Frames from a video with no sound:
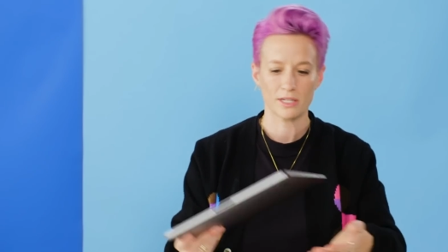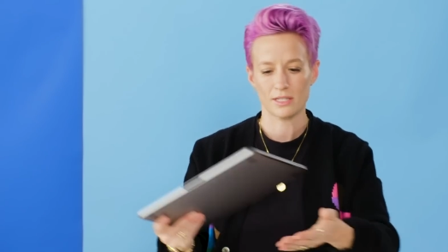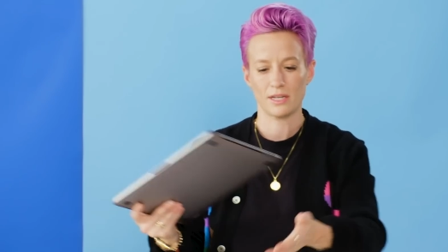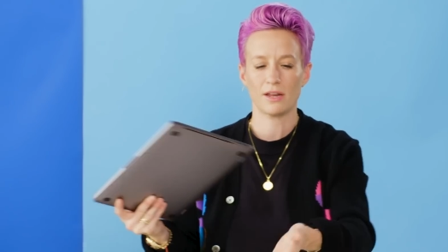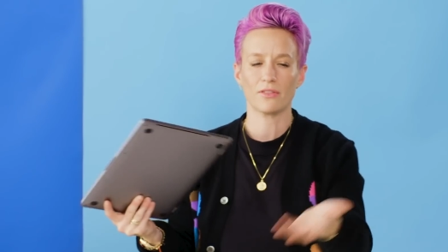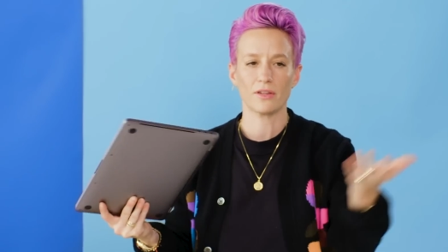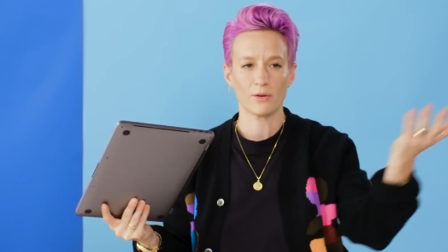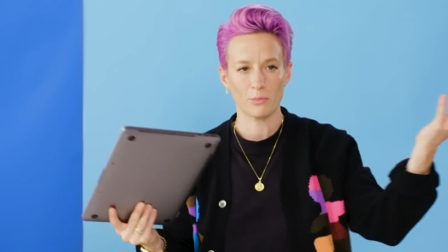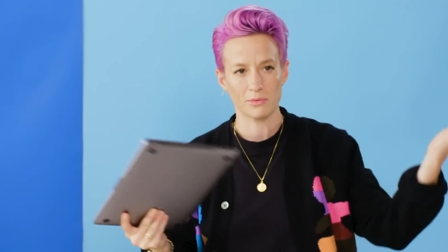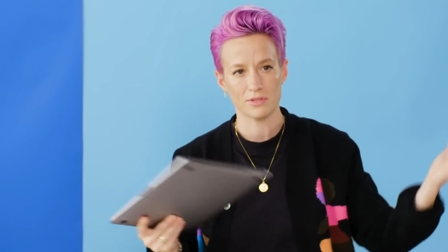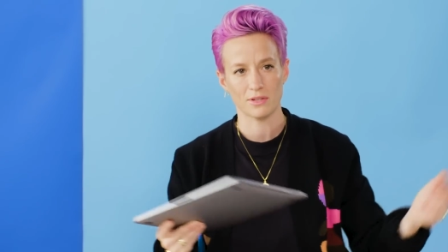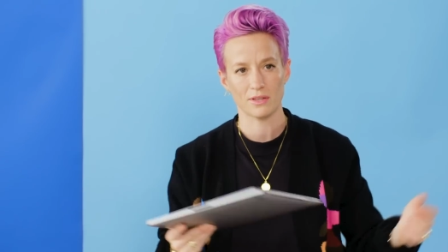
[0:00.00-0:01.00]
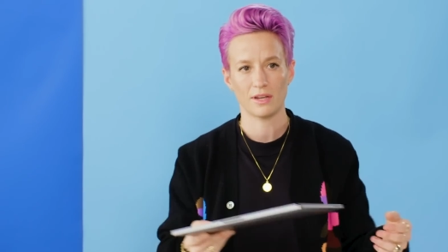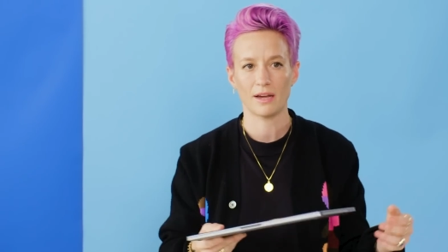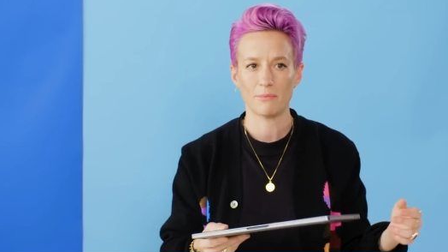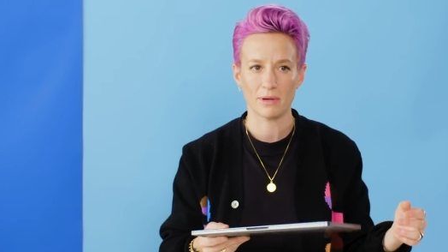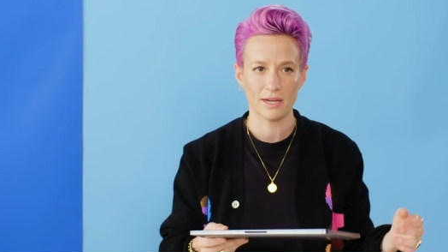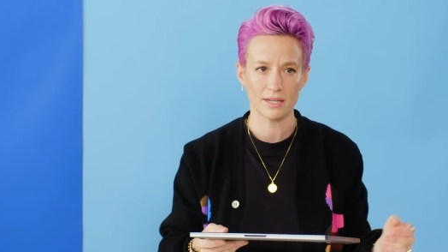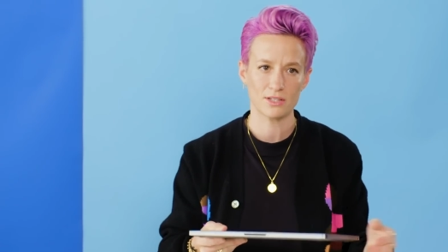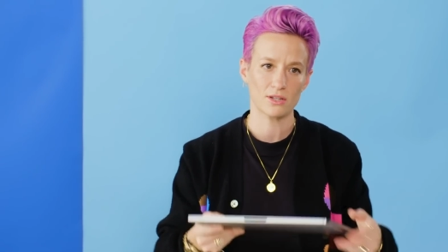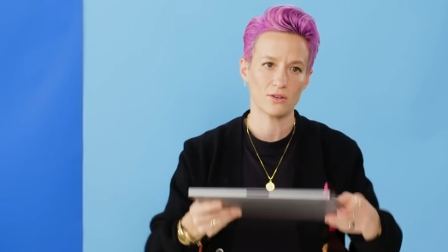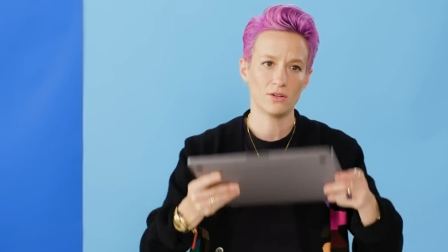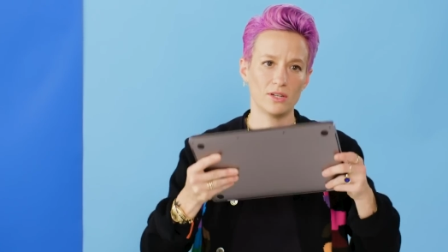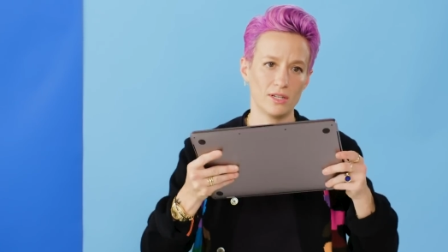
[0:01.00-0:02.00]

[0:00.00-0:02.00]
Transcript: Doesn't nothing opens on the iPad, so